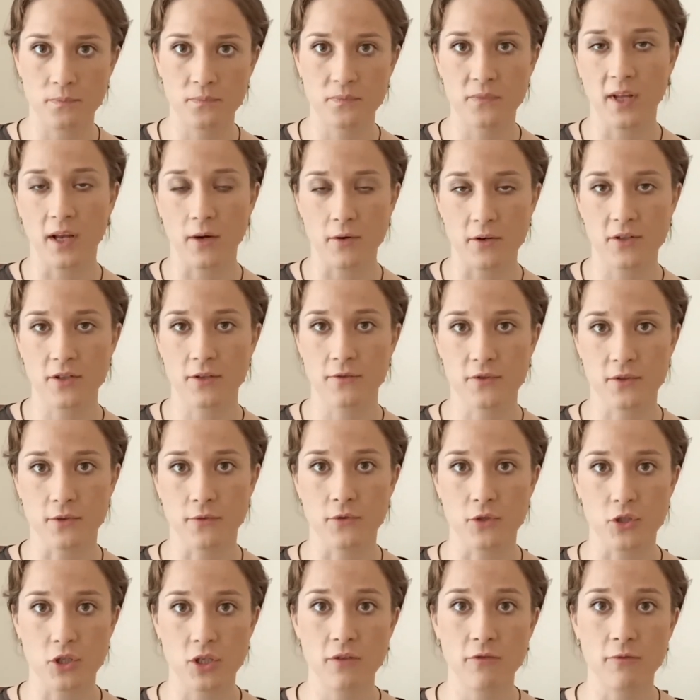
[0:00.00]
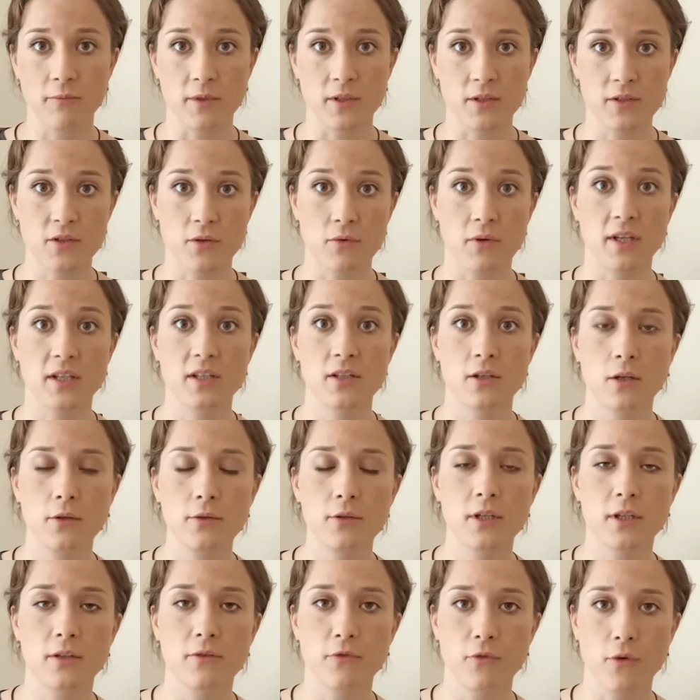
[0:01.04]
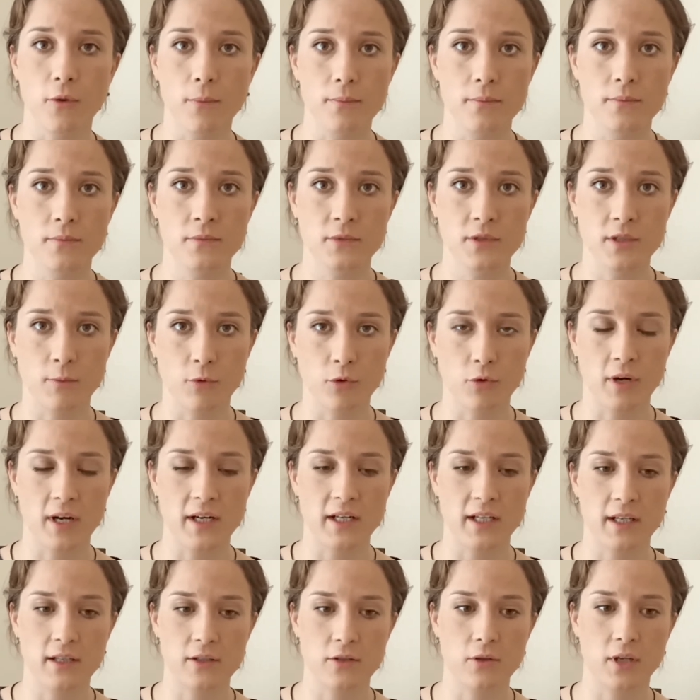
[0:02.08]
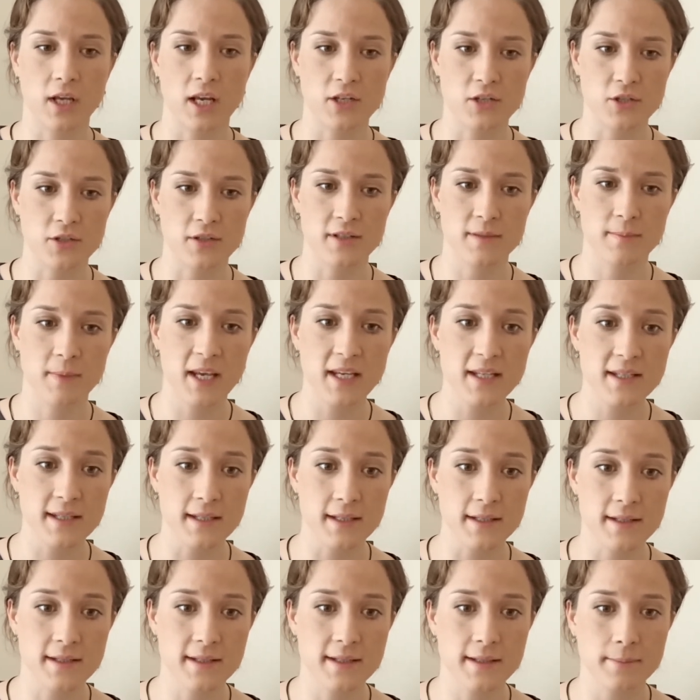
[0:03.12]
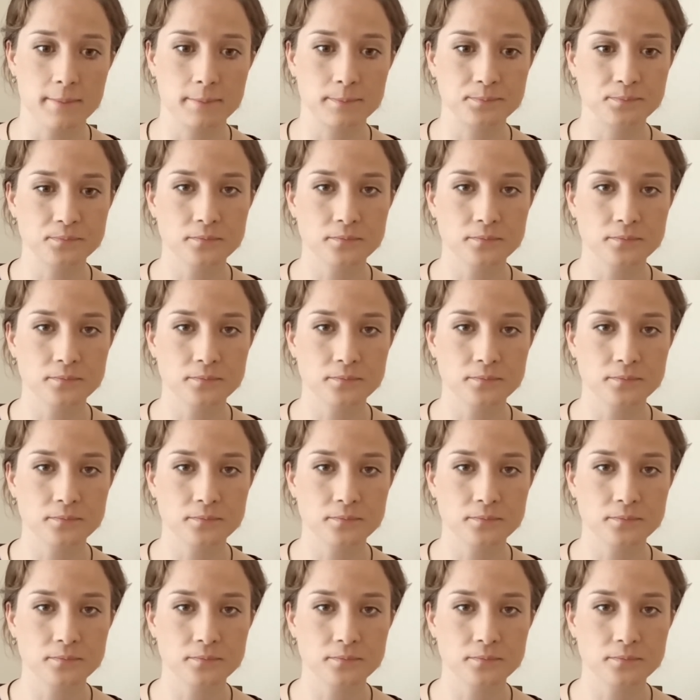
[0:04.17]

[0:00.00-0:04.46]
narratives of achievement, so excluded from democratic education spaces.